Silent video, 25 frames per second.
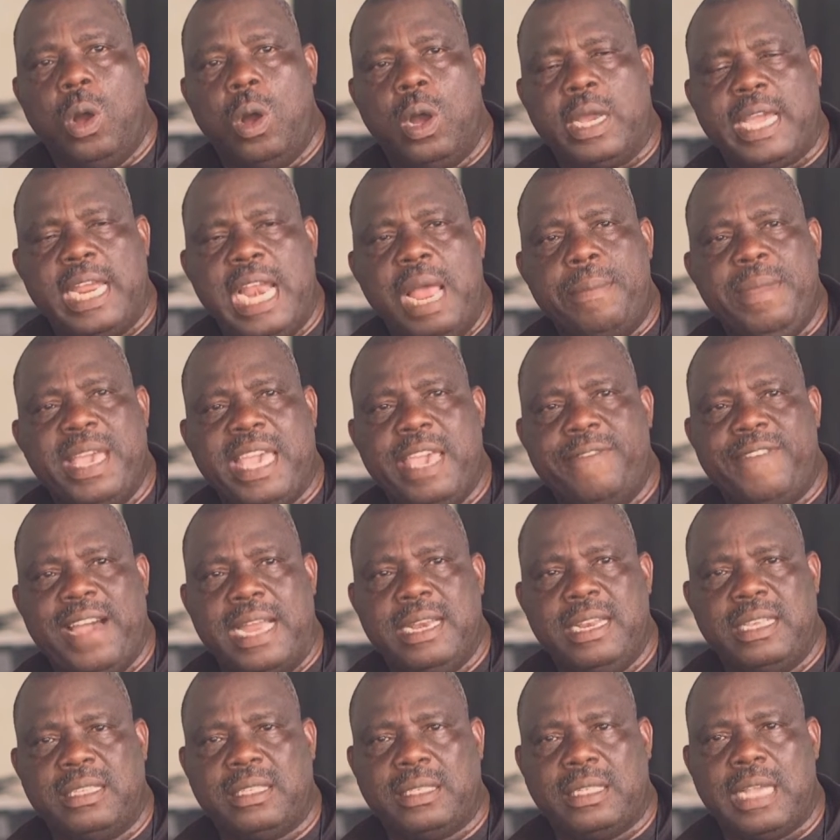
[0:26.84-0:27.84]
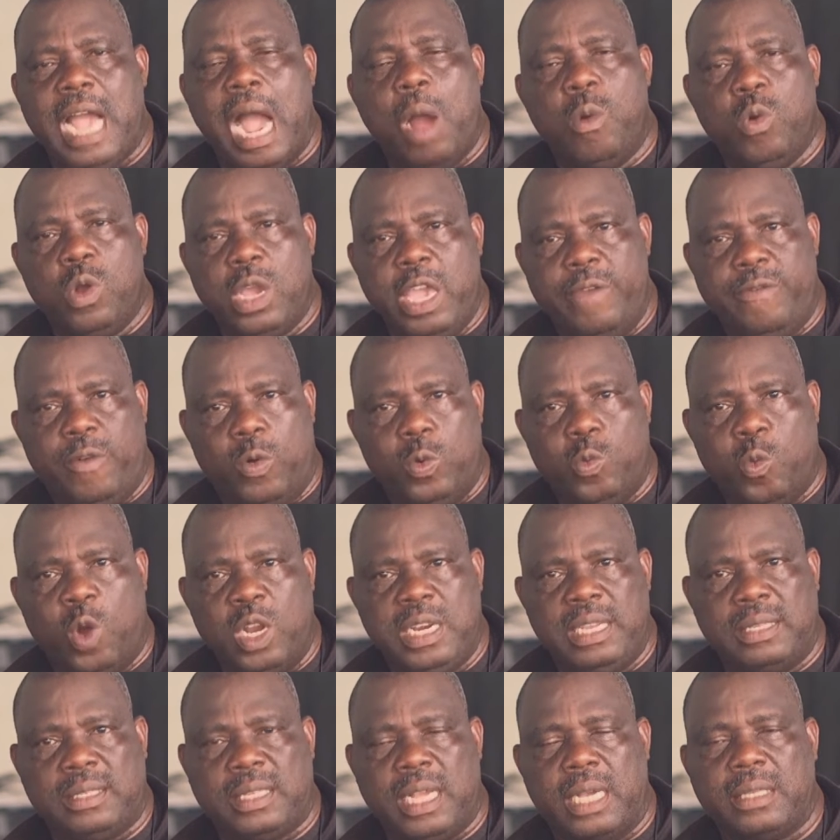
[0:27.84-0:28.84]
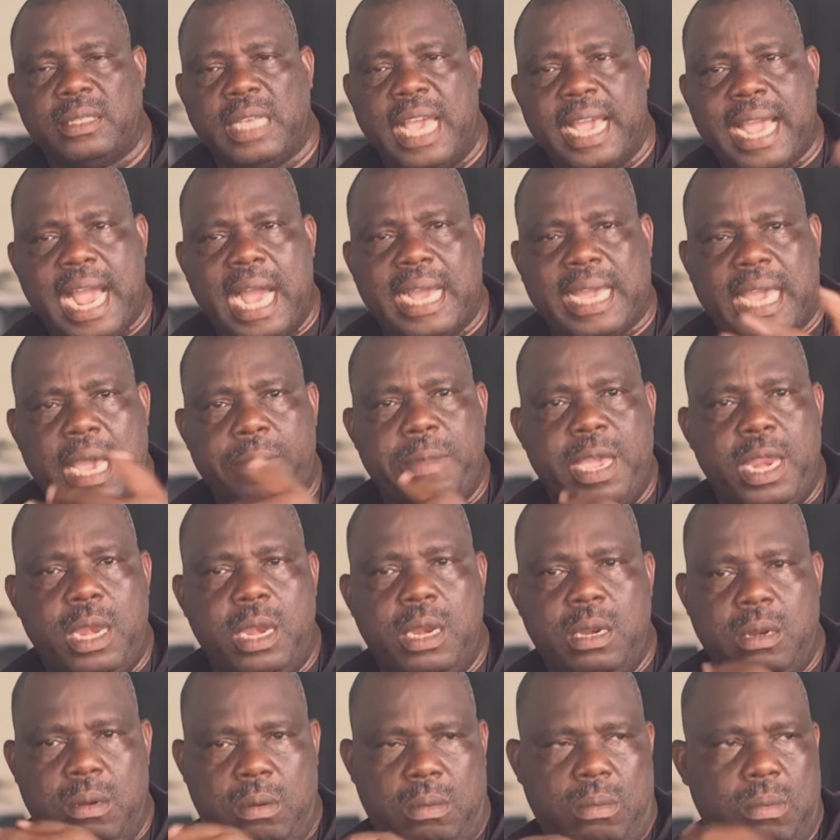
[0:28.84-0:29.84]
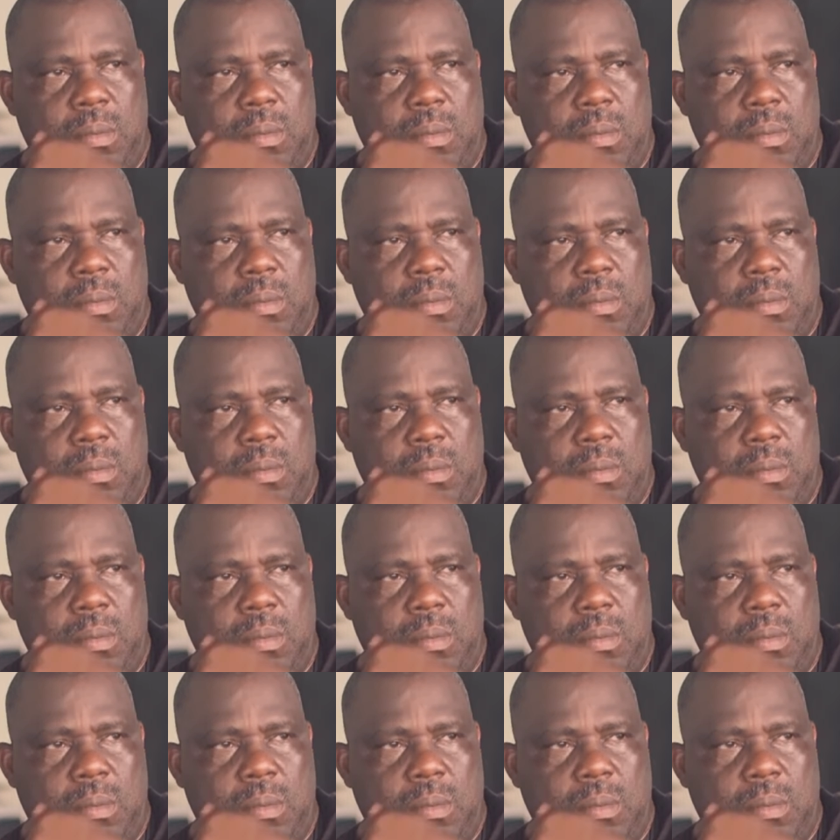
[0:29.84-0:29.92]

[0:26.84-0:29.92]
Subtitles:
okay, let me give I will give one instance. A car came in